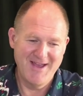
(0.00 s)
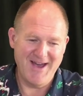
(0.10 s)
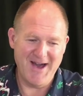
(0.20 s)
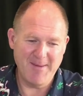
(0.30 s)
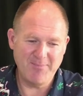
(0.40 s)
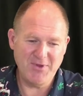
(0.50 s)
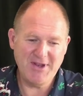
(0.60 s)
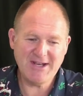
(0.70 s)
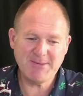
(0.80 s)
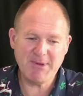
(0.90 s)
Um, you
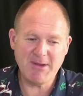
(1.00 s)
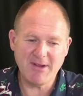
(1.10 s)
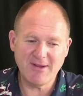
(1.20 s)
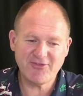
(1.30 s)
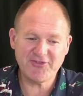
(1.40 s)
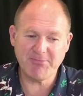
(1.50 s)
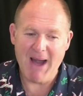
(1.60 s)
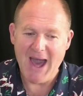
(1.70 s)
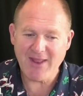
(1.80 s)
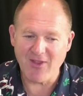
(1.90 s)
need to be
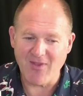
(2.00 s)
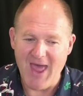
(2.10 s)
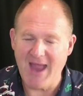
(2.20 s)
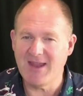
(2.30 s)
smarter than that.